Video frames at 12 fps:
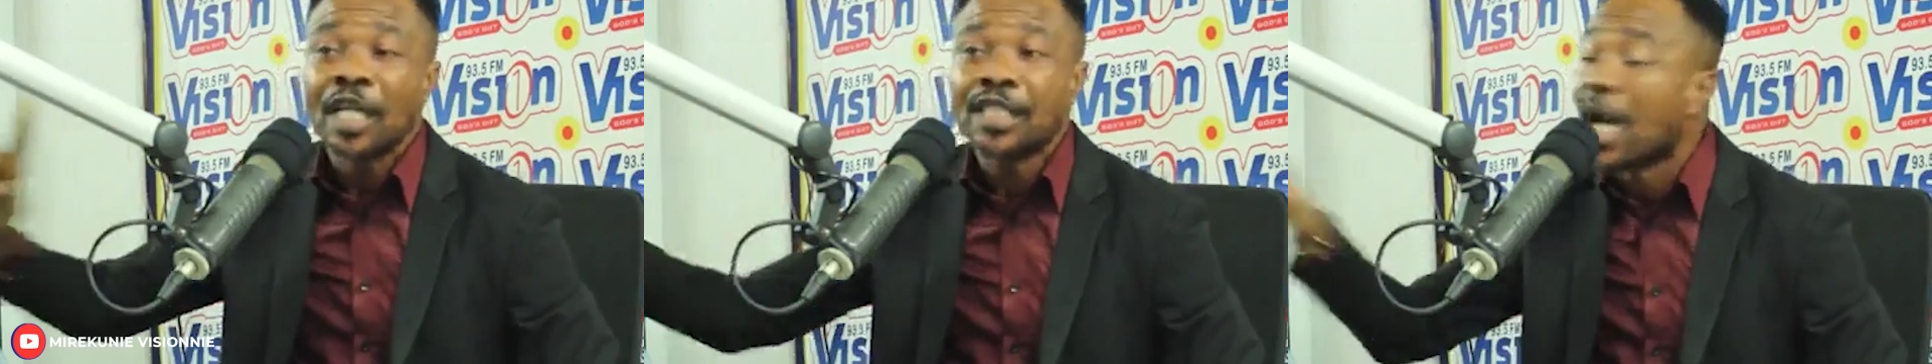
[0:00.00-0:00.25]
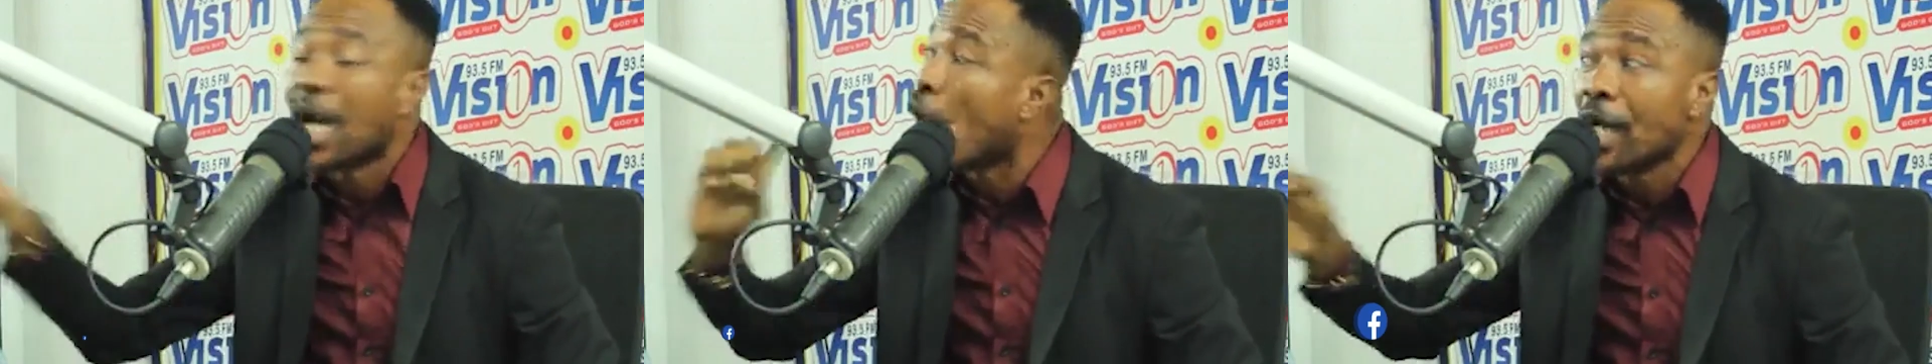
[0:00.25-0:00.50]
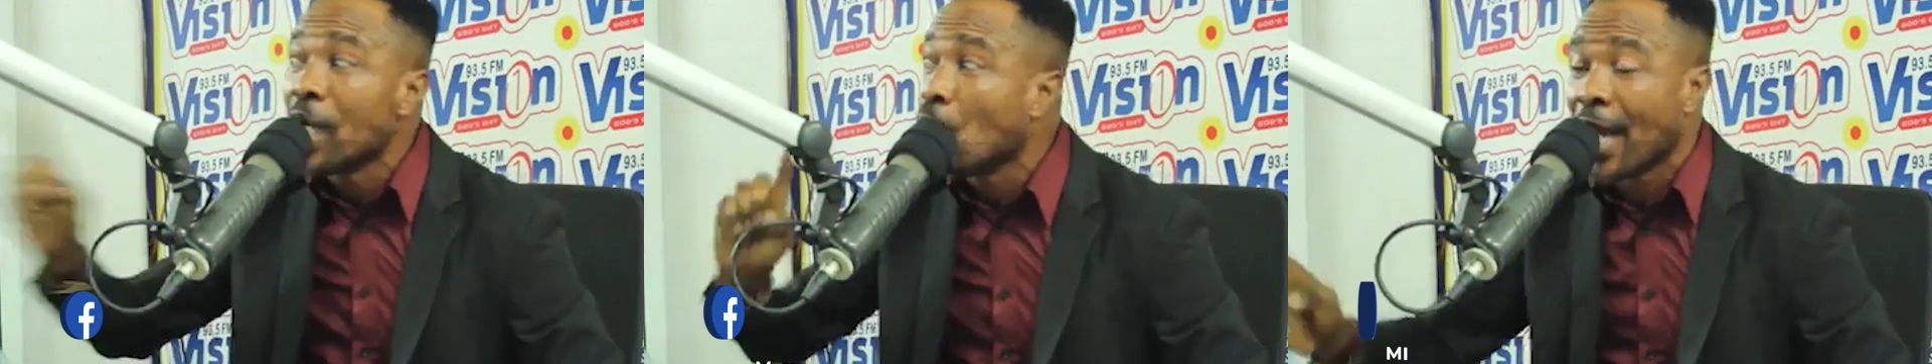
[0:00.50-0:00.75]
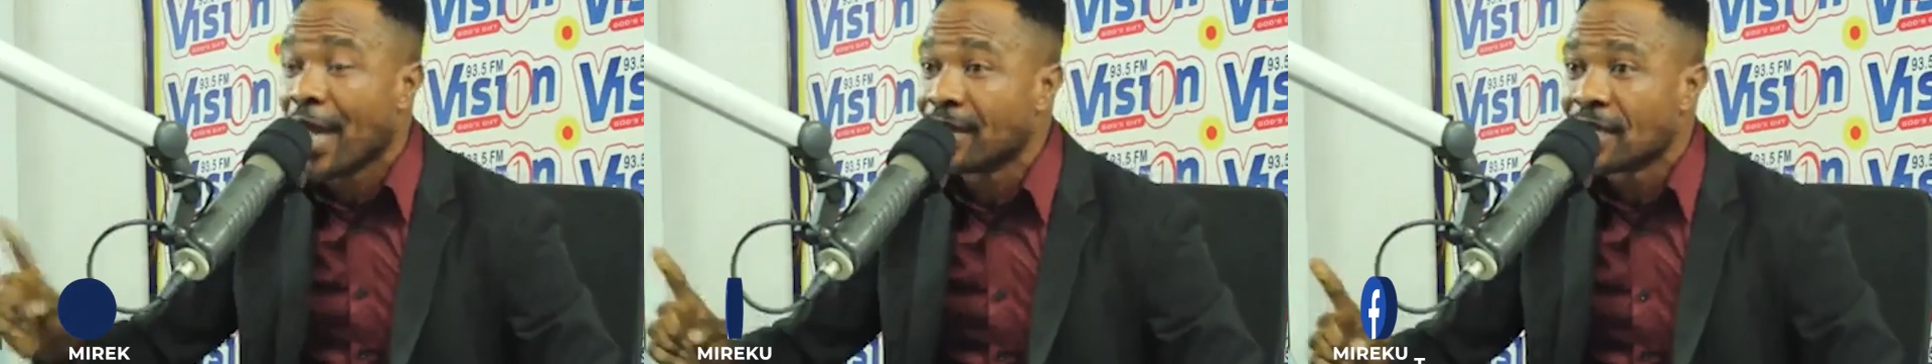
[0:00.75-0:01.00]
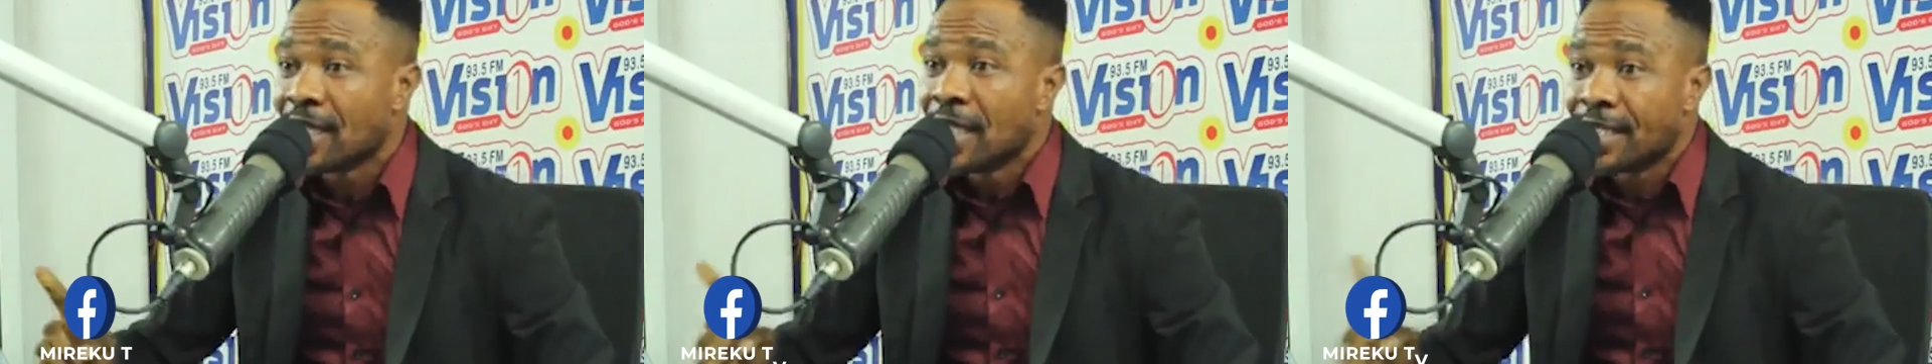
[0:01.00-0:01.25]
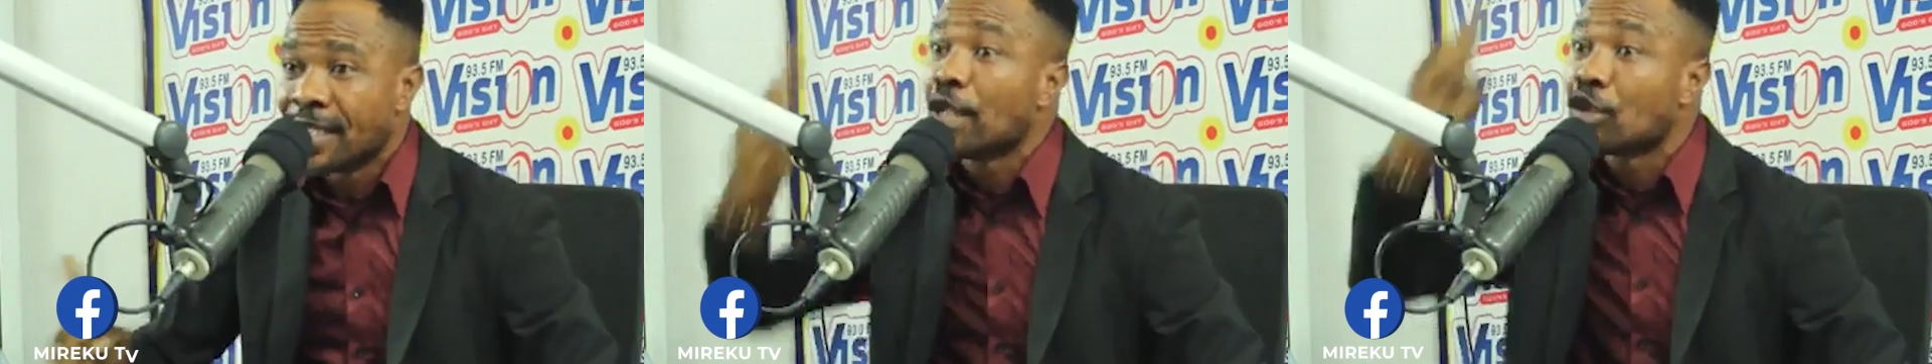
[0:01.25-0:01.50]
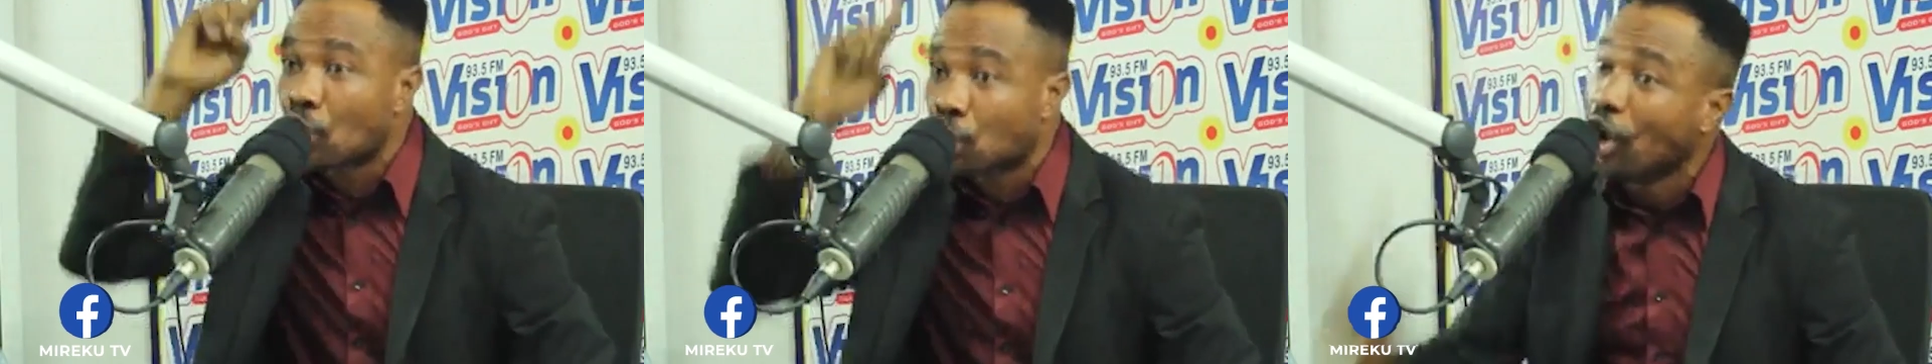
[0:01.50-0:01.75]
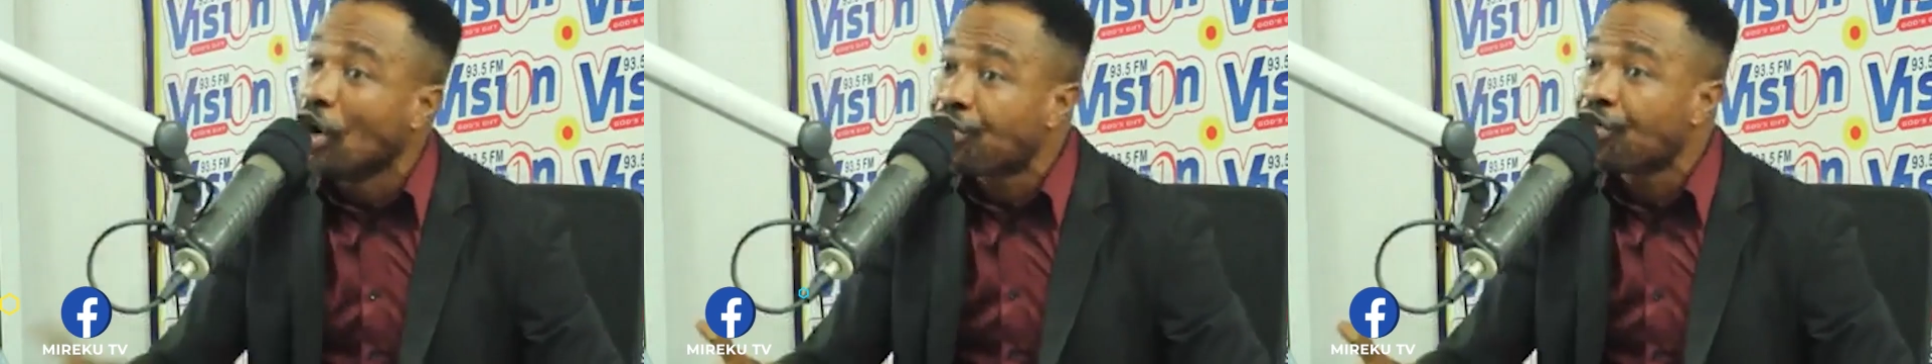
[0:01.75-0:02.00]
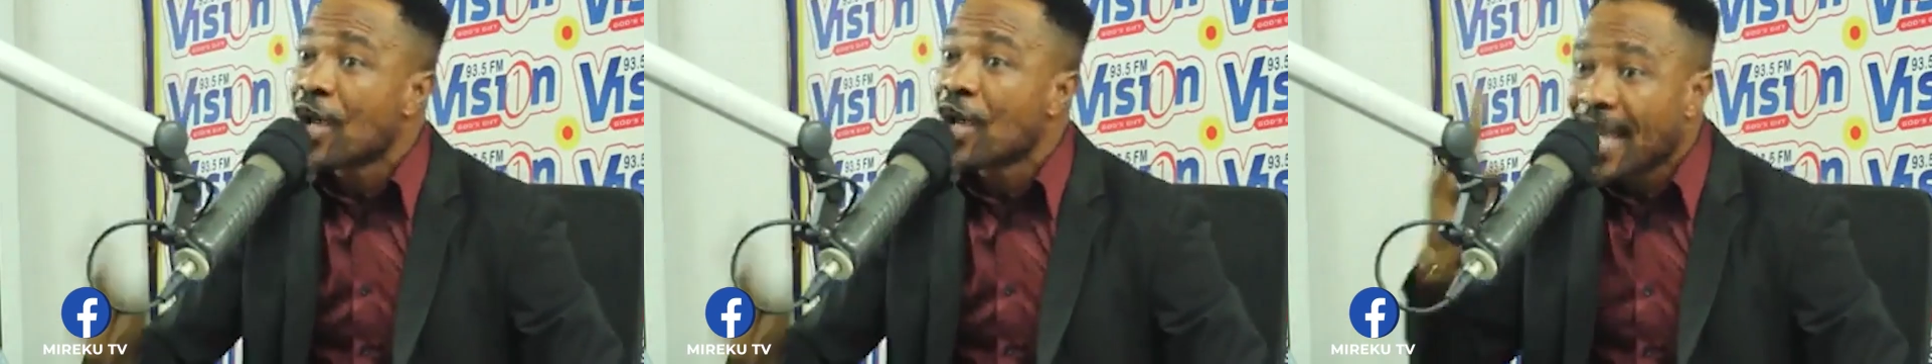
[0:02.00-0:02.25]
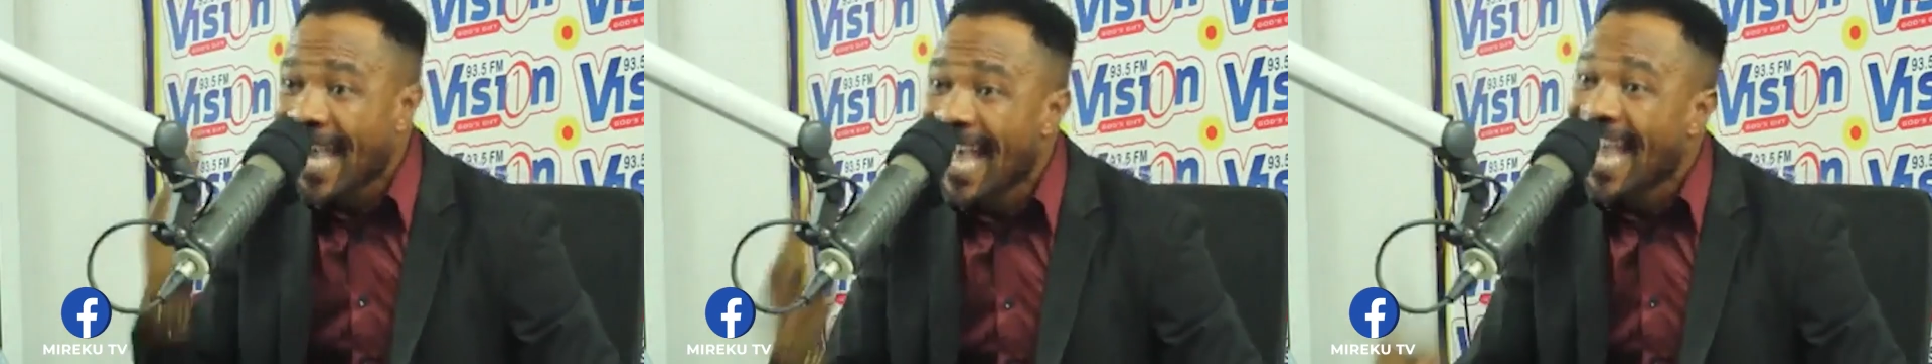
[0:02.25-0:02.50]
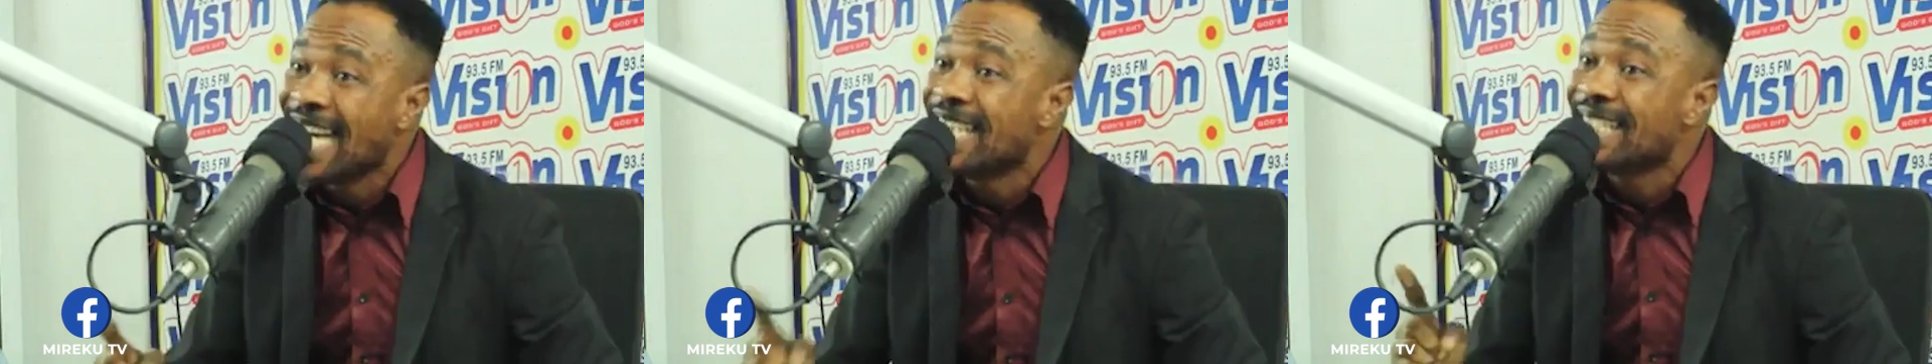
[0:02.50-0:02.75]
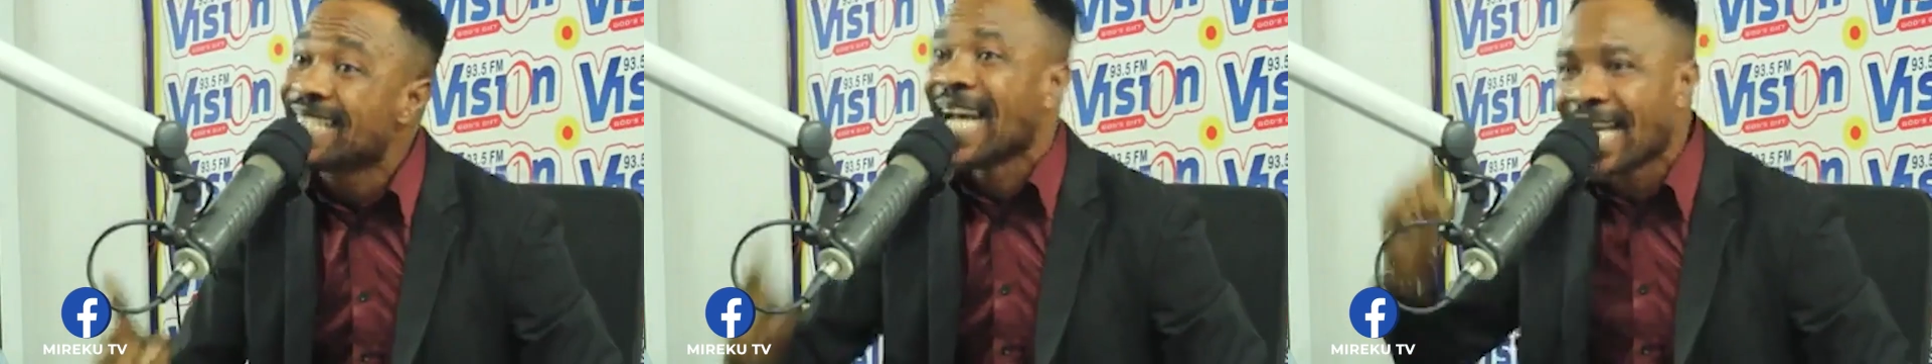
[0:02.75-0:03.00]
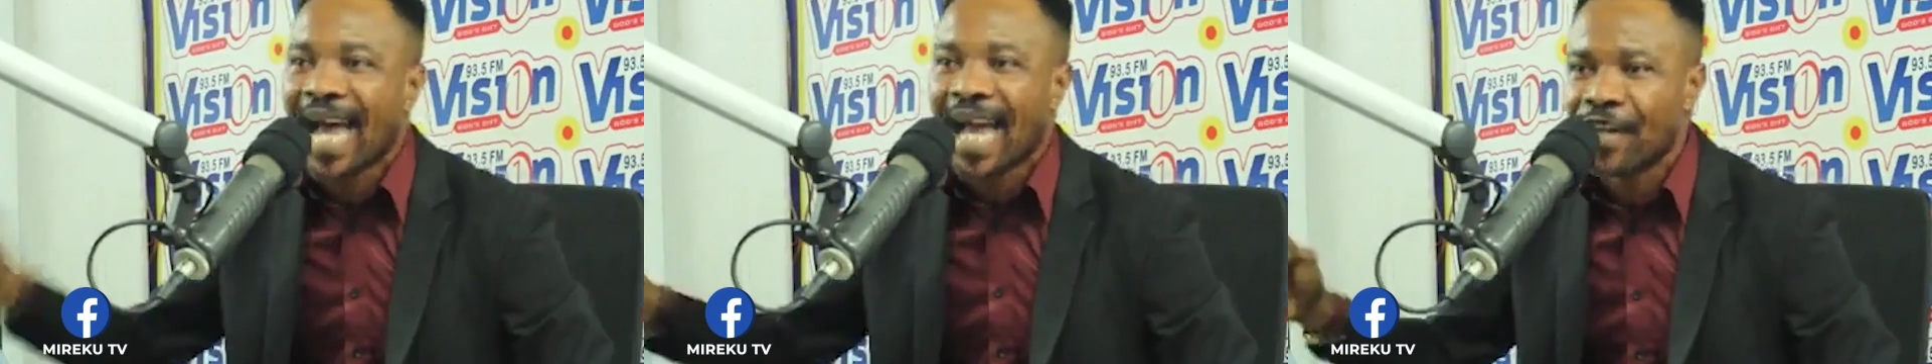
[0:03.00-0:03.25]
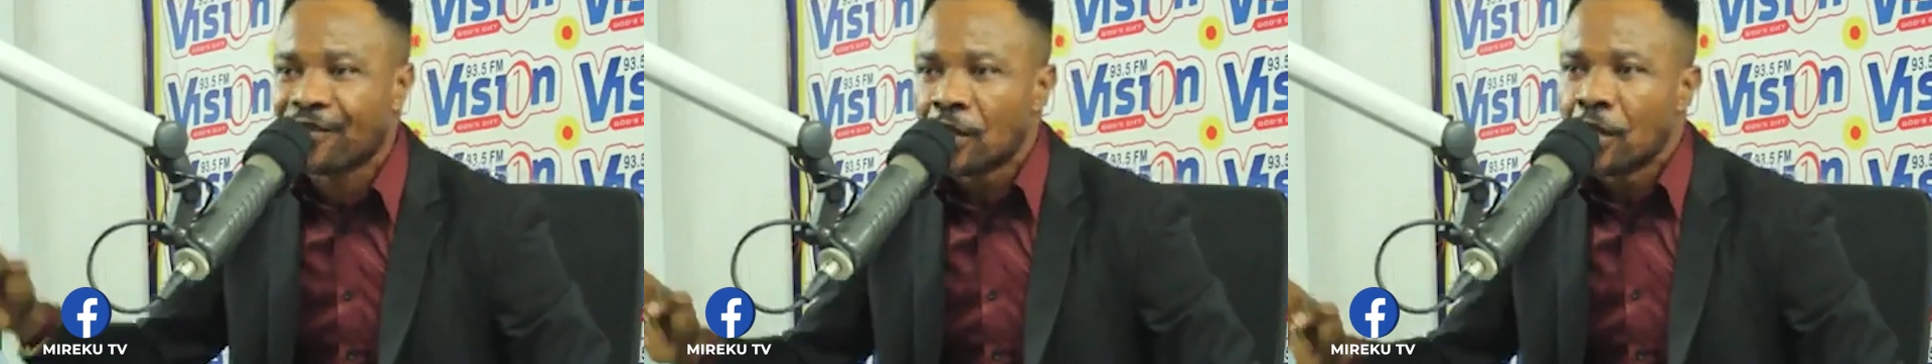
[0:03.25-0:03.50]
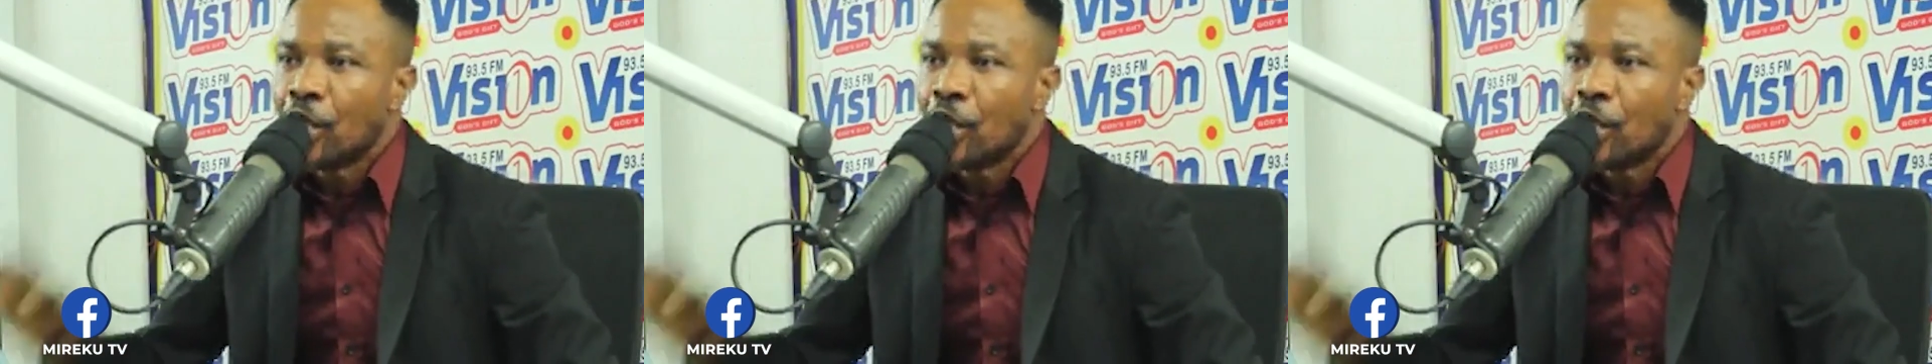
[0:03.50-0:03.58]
the only way the truth and the life